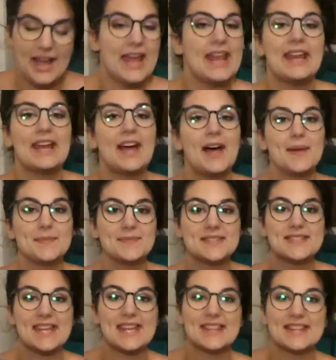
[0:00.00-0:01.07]
And it comes
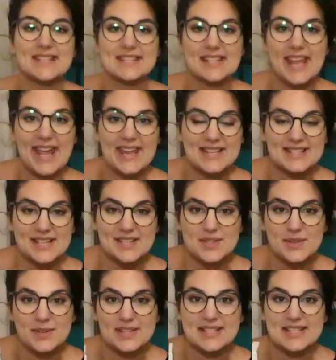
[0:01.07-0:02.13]
in this case, as
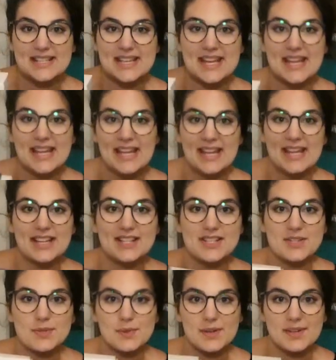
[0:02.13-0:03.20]
you can see, it
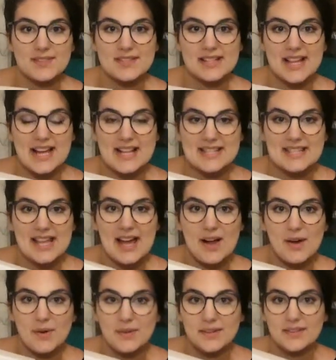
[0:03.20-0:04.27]
just sort of slides
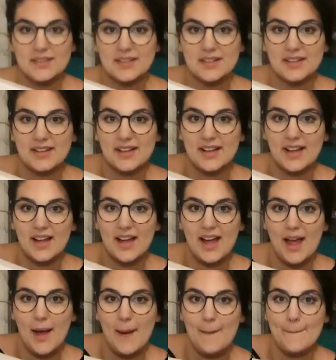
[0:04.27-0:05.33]
out.
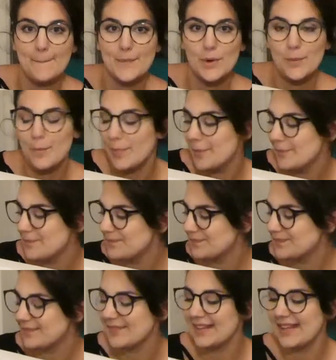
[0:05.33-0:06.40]
Boop.
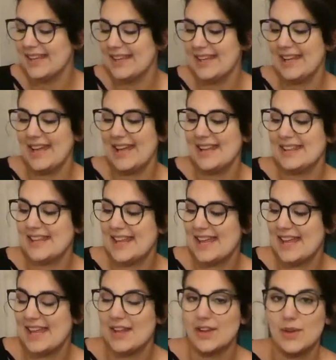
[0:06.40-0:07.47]
And
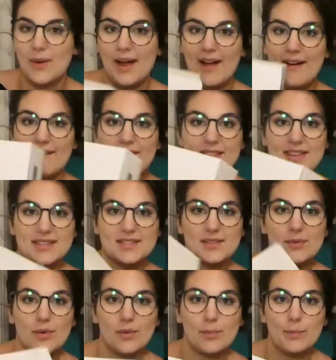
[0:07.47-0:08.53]
then you have this
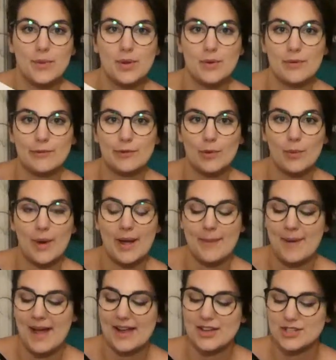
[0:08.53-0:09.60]
beautiful white
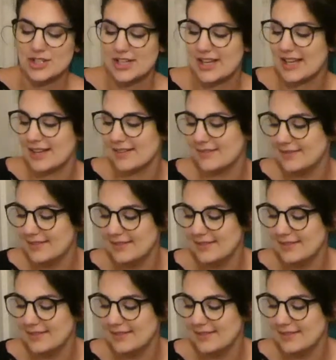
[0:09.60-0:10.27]
packaging.